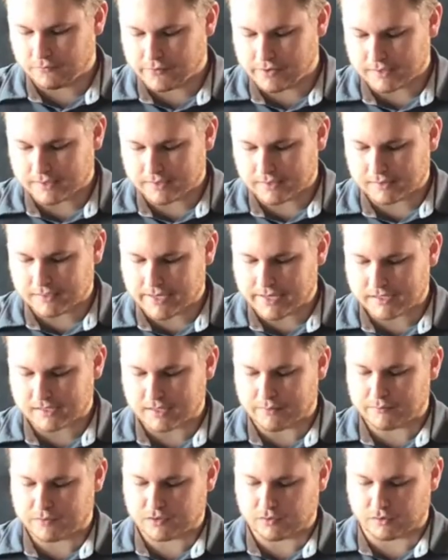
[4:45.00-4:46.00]
feeling like
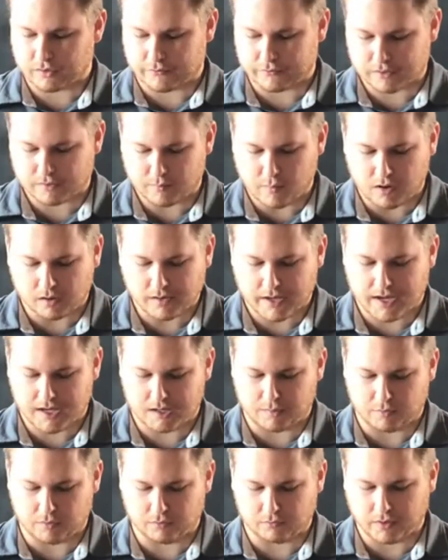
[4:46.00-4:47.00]
some sort of small
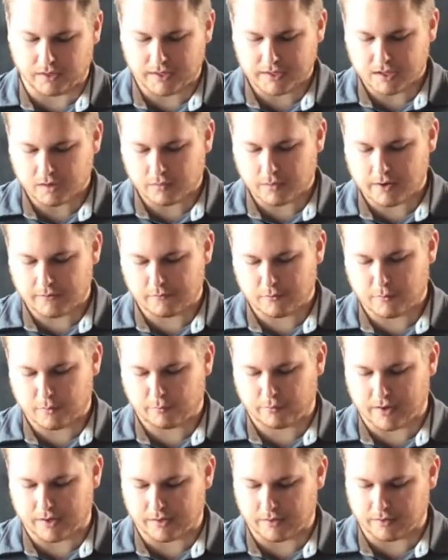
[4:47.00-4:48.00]
animal running away from a
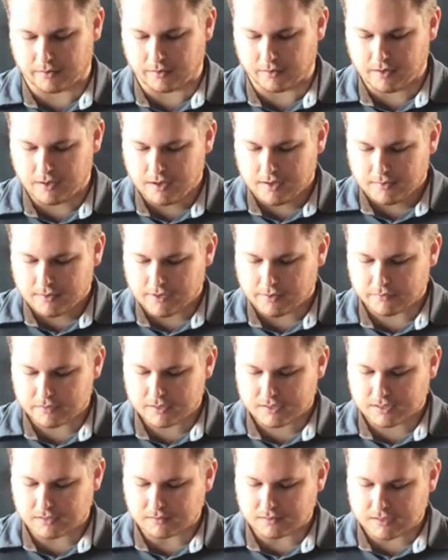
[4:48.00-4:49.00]
predator that was
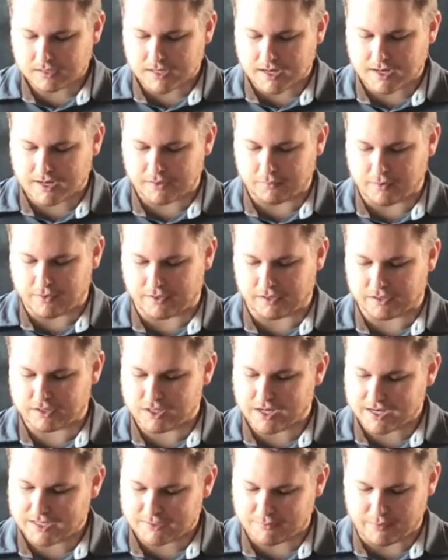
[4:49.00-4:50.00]
still deciding whether to
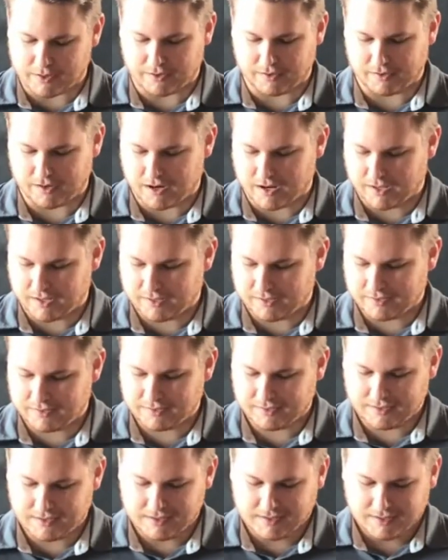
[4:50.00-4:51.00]
chase me or not.
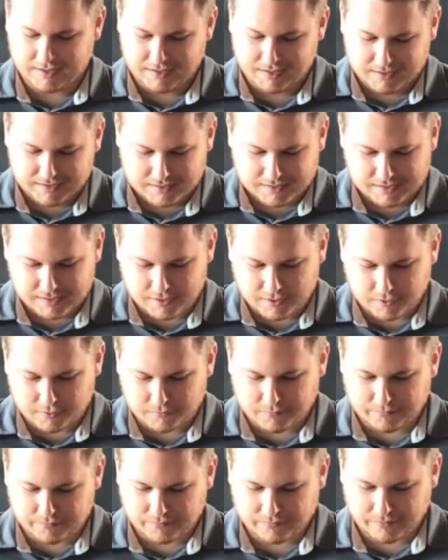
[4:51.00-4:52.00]

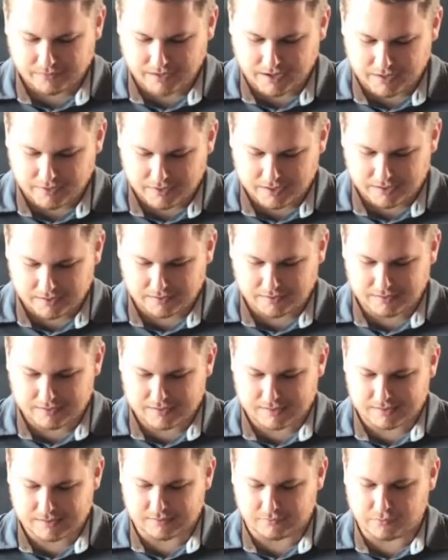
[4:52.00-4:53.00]
So I think
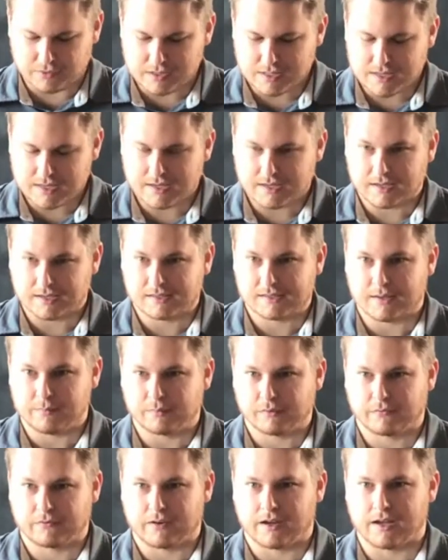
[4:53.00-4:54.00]
this really
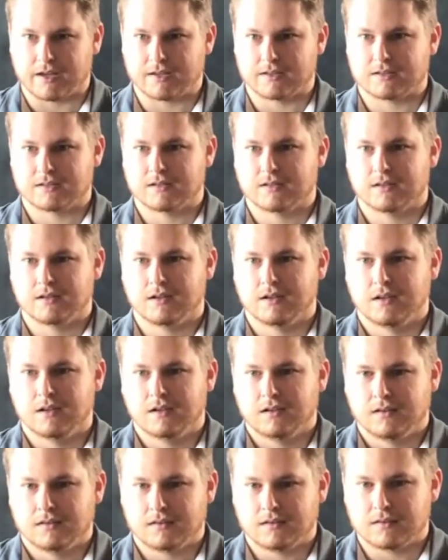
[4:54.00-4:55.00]
exemplifies
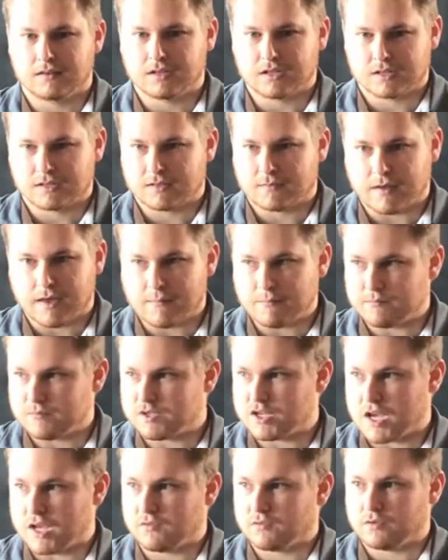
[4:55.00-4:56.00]
just
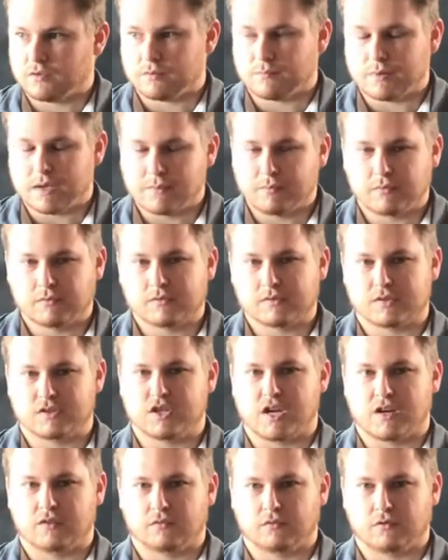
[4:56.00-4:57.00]
people's
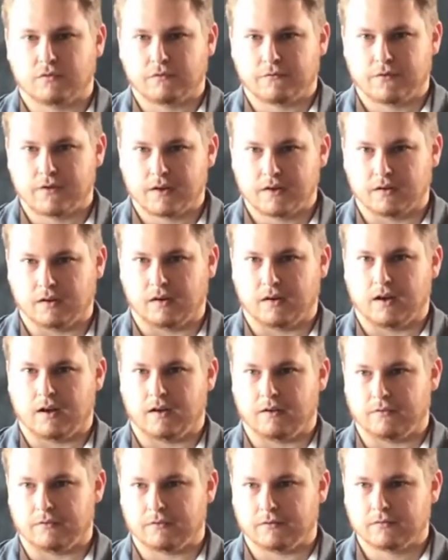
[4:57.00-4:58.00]
general fear
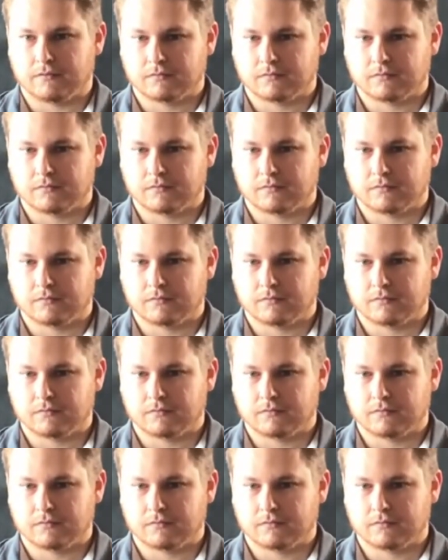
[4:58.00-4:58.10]
of